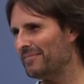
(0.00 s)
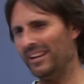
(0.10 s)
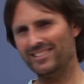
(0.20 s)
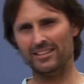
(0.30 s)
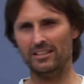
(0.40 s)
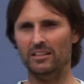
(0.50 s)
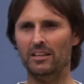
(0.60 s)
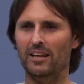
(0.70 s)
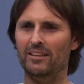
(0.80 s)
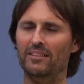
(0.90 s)
basically,
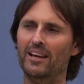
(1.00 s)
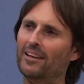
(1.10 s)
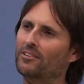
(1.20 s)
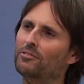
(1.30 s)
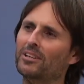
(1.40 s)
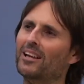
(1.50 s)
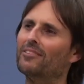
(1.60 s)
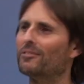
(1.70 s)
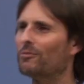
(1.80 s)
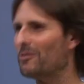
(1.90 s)
that they're doing
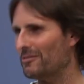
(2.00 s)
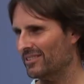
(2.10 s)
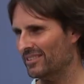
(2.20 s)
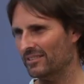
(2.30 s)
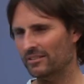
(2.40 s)
nothing wrong.